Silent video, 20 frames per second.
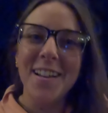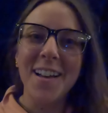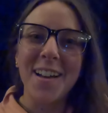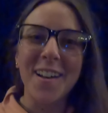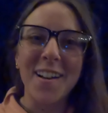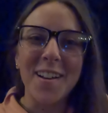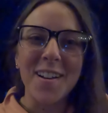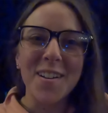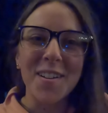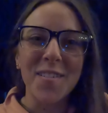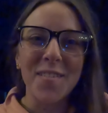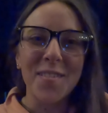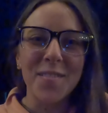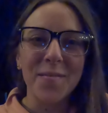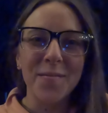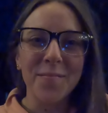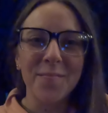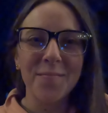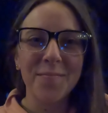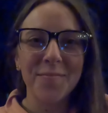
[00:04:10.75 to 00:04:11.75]

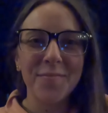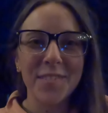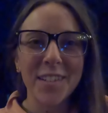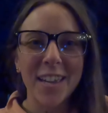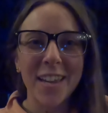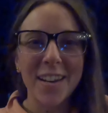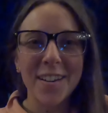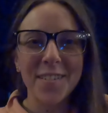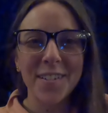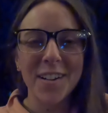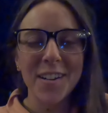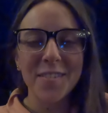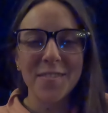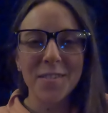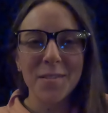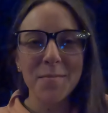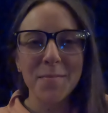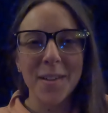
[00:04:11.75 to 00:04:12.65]
Um, getting ready for